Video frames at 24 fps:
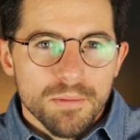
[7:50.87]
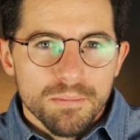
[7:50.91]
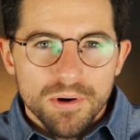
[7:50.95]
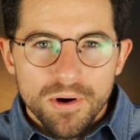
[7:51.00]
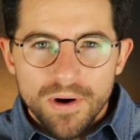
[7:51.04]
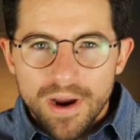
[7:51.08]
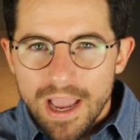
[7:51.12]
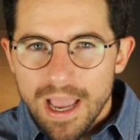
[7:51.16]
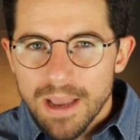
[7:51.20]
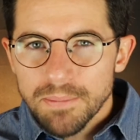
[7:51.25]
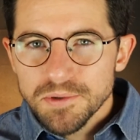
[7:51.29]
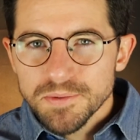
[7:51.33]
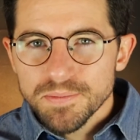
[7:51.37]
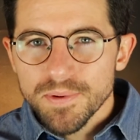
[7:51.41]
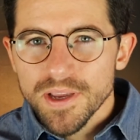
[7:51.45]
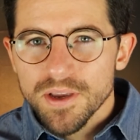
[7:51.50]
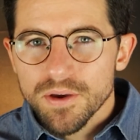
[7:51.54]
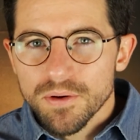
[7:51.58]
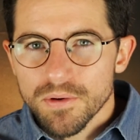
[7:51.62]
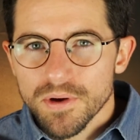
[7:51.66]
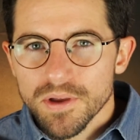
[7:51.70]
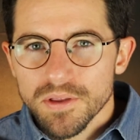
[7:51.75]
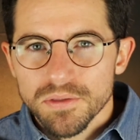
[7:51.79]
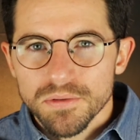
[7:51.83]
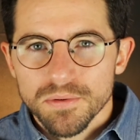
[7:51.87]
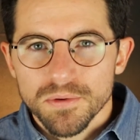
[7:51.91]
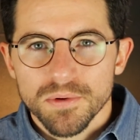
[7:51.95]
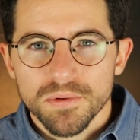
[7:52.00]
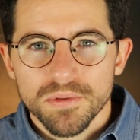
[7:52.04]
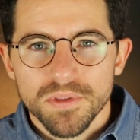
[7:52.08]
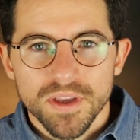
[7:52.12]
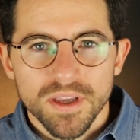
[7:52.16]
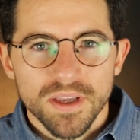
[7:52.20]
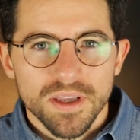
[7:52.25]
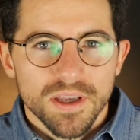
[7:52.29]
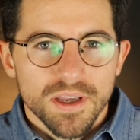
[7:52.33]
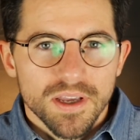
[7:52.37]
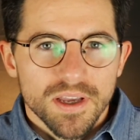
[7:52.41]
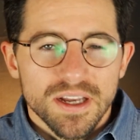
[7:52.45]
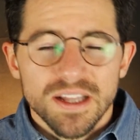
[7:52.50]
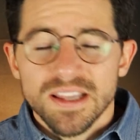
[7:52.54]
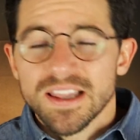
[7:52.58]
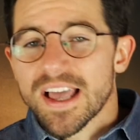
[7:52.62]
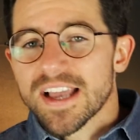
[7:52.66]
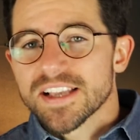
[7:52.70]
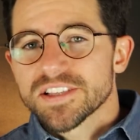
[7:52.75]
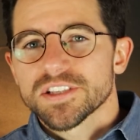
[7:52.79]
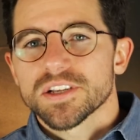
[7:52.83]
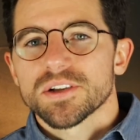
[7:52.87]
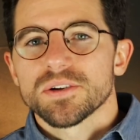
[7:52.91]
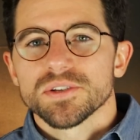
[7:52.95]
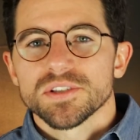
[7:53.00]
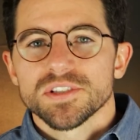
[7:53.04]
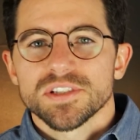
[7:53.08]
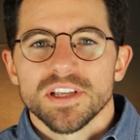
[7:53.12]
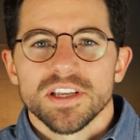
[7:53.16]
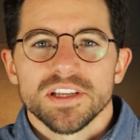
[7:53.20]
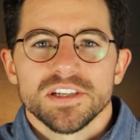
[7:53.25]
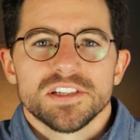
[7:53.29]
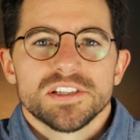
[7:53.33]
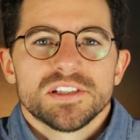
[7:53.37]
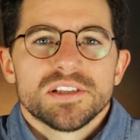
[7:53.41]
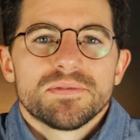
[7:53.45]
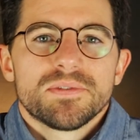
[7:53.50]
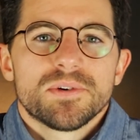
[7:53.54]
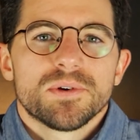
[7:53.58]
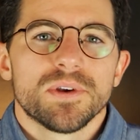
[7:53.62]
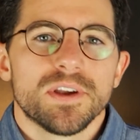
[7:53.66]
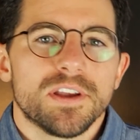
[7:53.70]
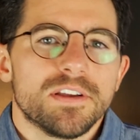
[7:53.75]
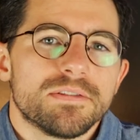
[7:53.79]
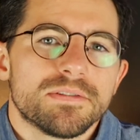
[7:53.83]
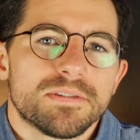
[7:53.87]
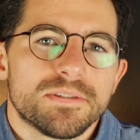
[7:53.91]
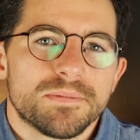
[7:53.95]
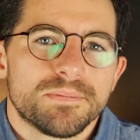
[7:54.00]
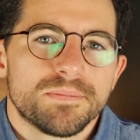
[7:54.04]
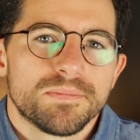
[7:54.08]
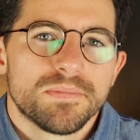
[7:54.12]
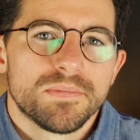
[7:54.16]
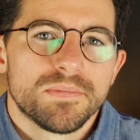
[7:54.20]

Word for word: perhaps by going through the classical stages of grief.